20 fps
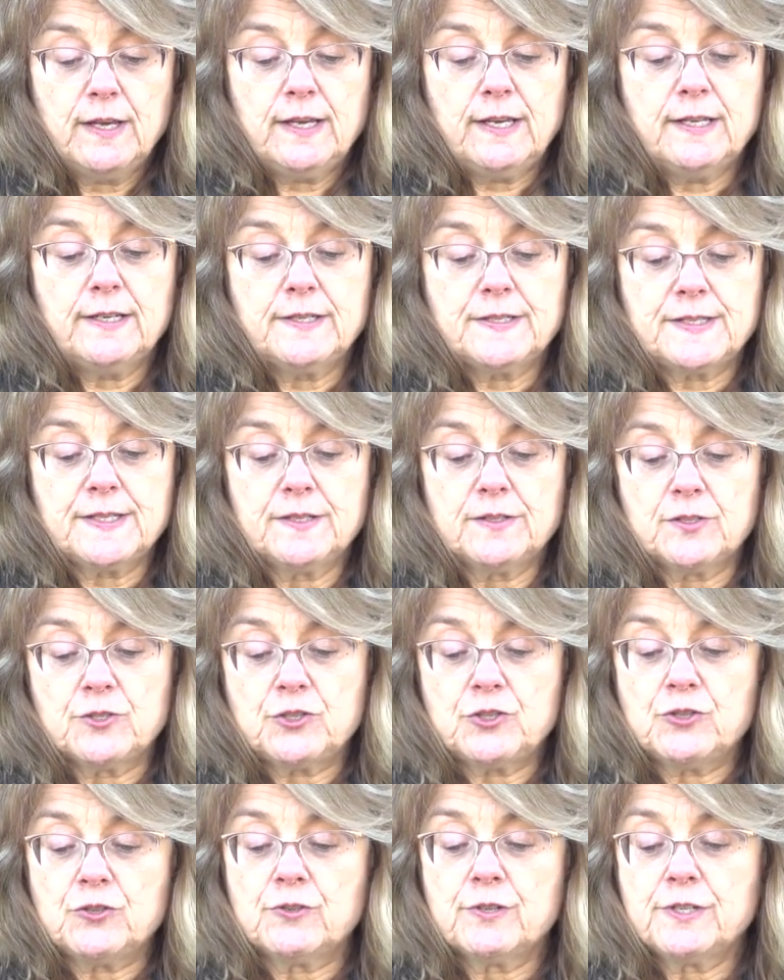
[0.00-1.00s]
It is in the
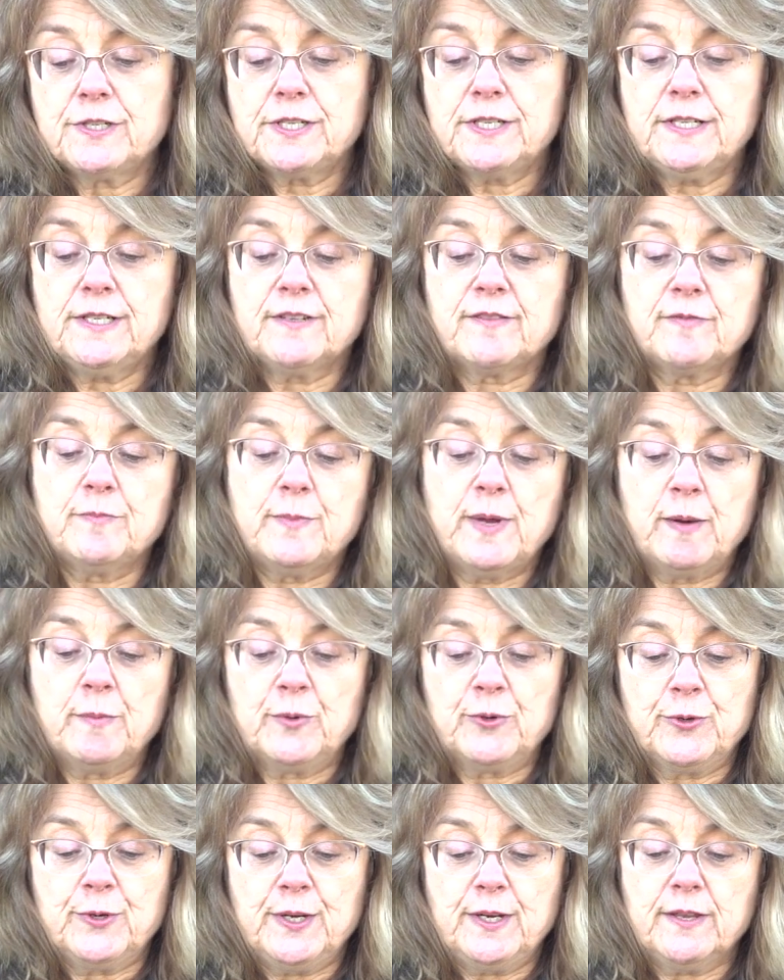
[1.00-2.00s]
surety of
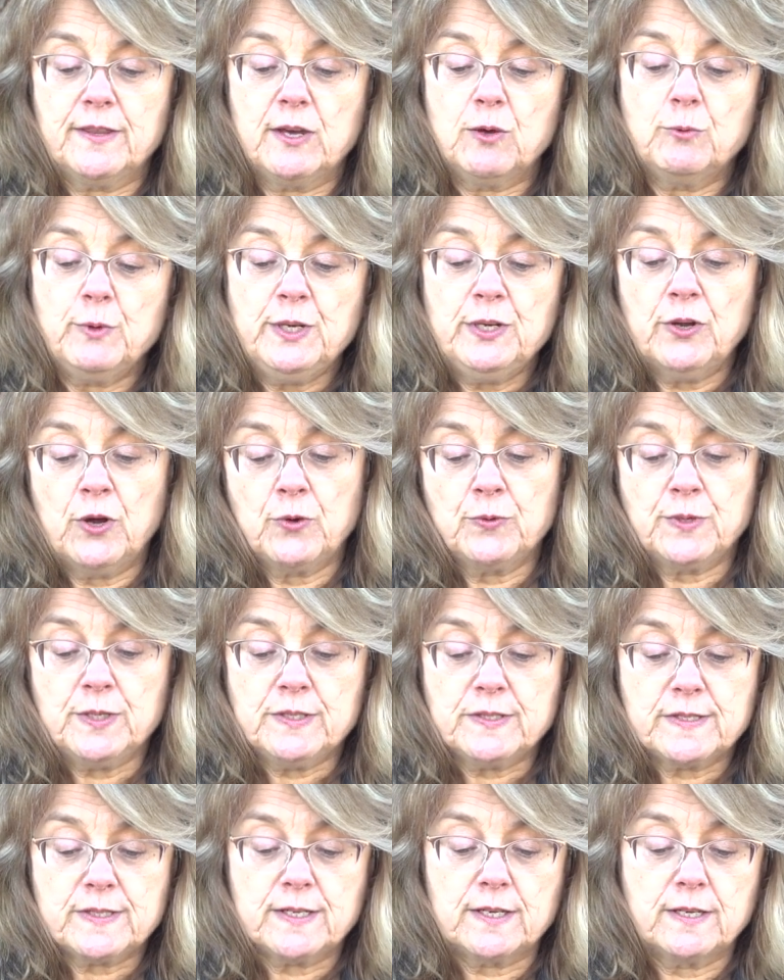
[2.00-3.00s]
memory that we know
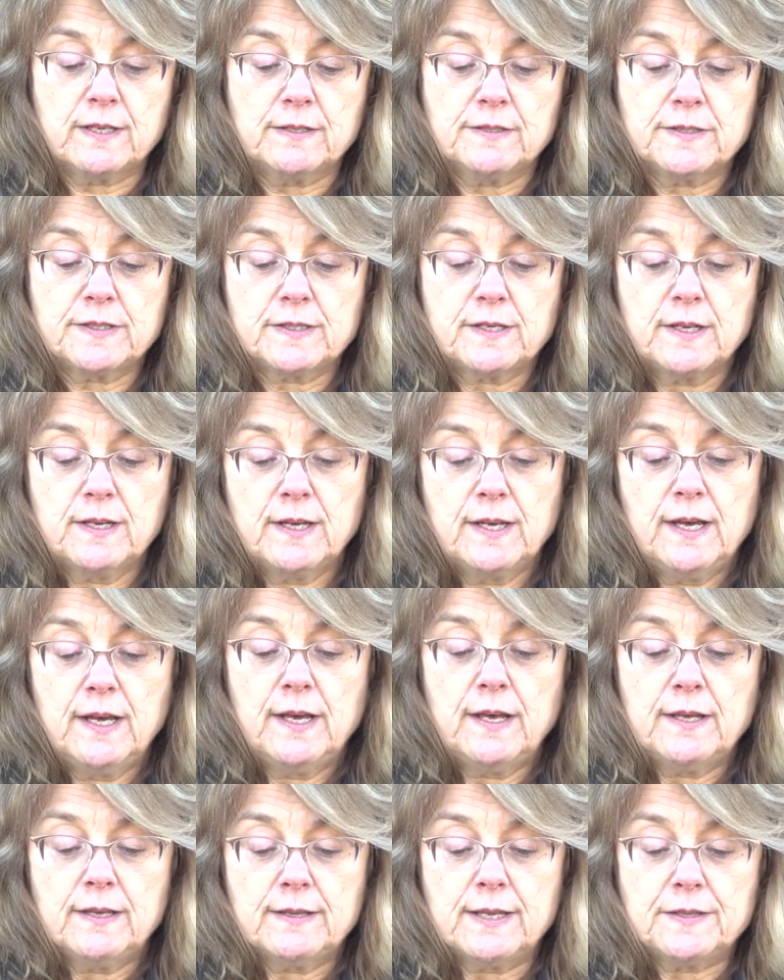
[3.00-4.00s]
these things,
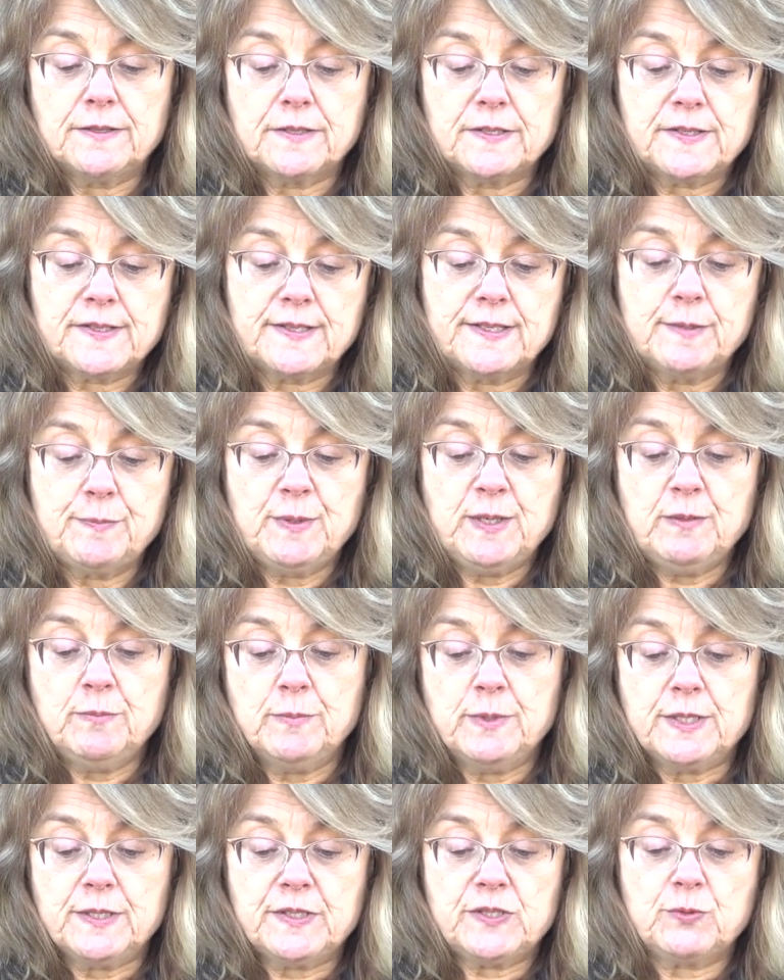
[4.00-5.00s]
that the slipping
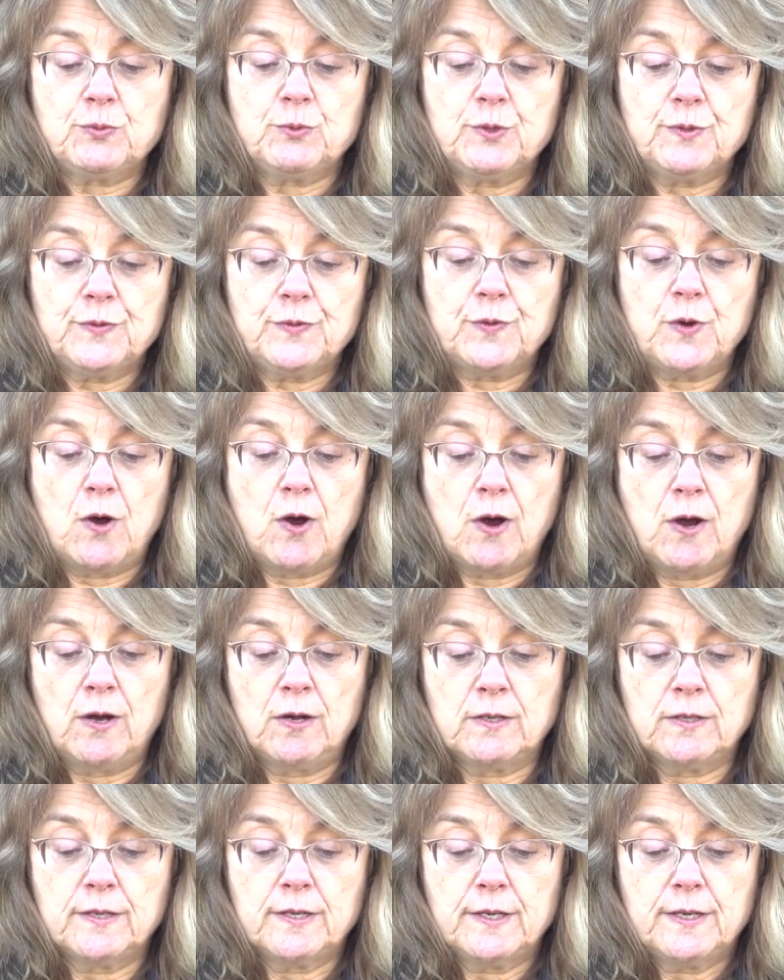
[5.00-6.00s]
mists will
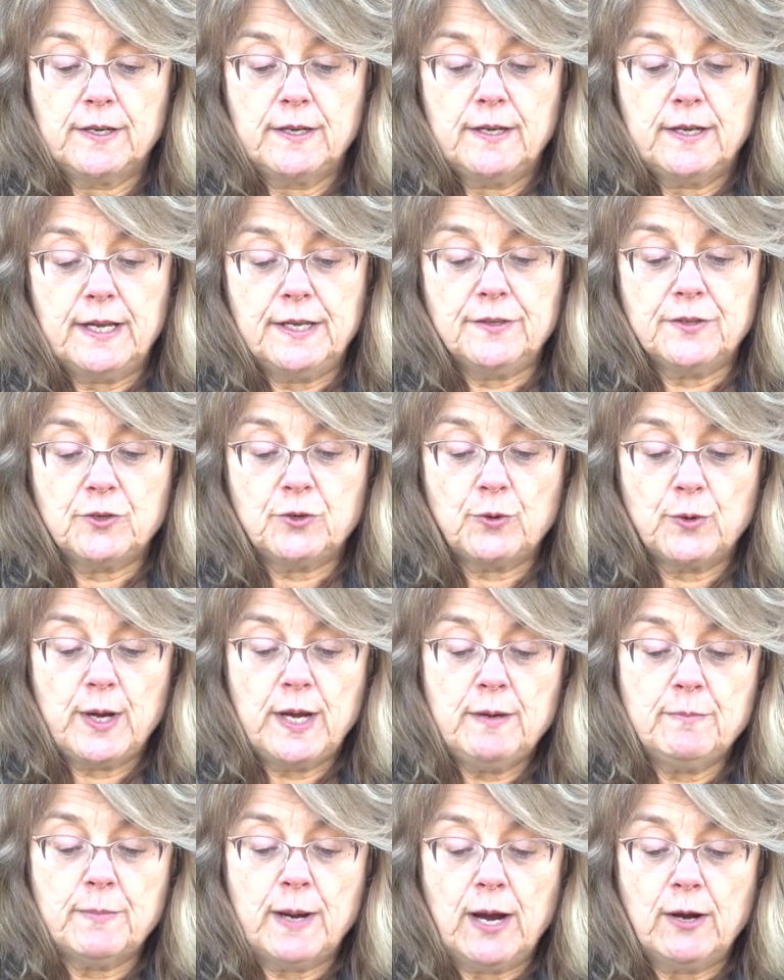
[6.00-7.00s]
fall and the
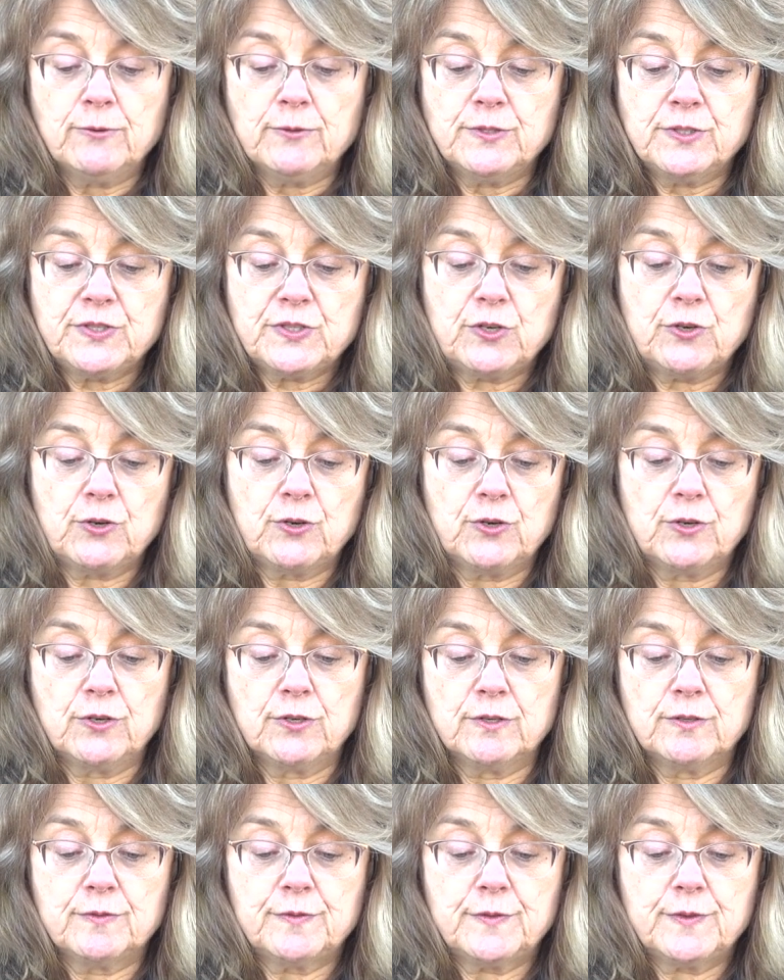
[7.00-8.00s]
gray mountains
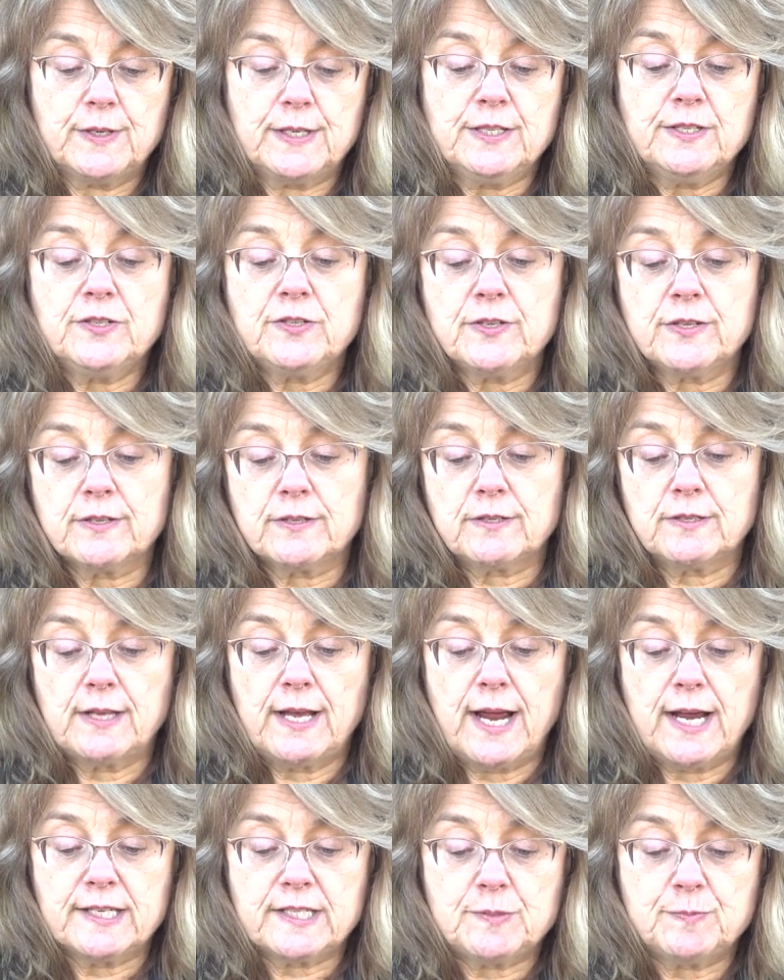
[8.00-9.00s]
curve into the
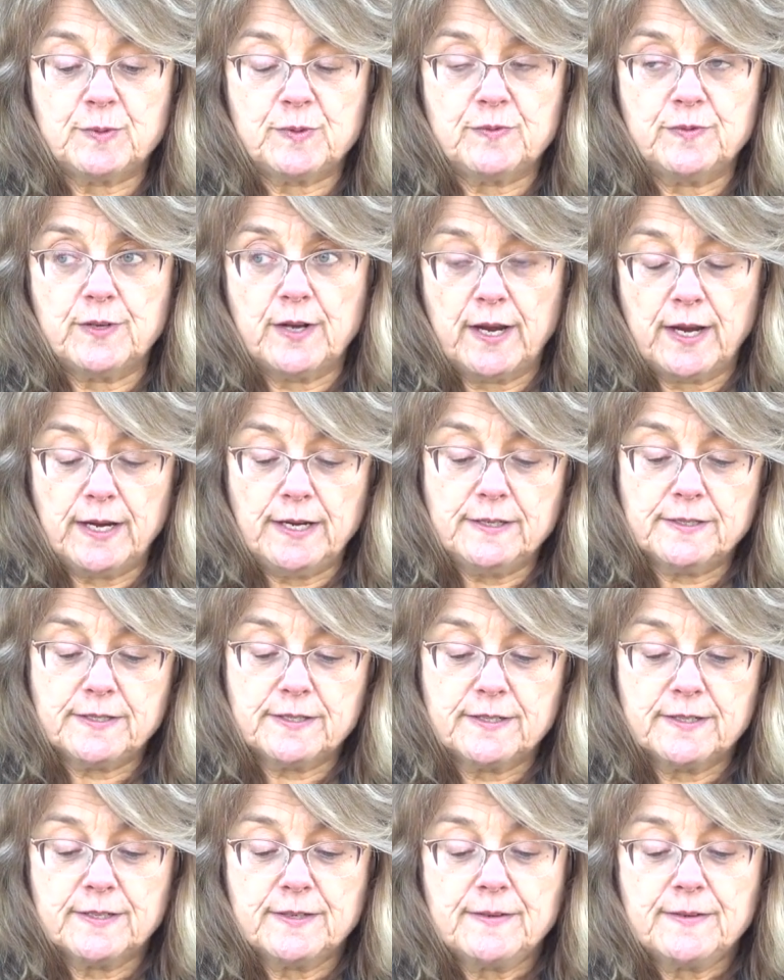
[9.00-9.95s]
clasp of night,